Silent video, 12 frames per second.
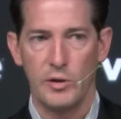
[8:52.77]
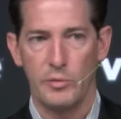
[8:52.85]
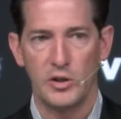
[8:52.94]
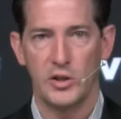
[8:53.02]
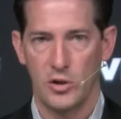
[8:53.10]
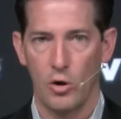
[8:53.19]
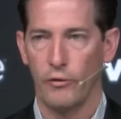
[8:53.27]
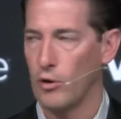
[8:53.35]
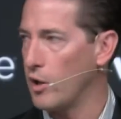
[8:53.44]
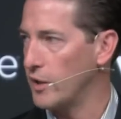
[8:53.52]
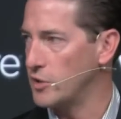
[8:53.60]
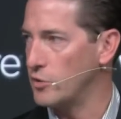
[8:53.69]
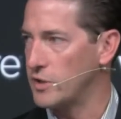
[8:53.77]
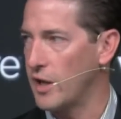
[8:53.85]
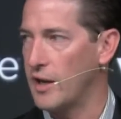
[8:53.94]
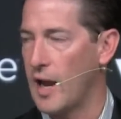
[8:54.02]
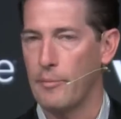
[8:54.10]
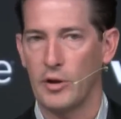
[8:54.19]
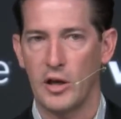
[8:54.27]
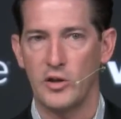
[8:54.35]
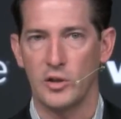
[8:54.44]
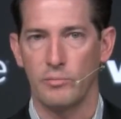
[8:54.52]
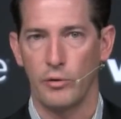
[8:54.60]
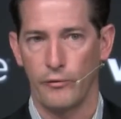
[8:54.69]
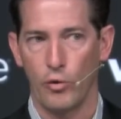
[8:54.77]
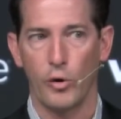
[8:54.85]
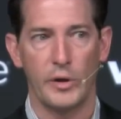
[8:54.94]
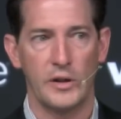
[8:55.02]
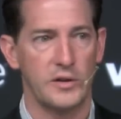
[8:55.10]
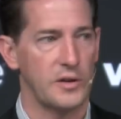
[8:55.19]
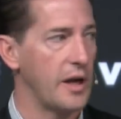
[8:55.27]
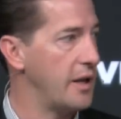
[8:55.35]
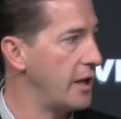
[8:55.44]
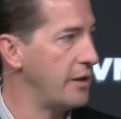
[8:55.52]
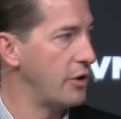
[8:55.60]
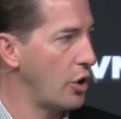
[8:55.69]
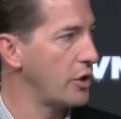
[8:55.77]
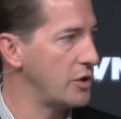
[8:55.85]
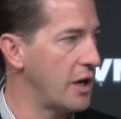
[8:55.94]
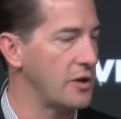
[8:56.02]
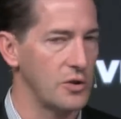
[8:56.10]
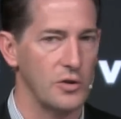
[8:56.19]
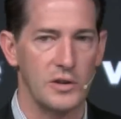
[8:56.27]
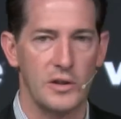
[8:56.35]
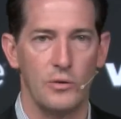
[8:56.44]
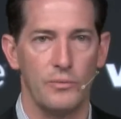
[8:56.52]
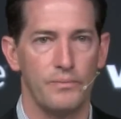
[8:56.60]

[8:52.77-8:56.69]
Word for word: but just overall, as you said, application performance and, and even architectures too.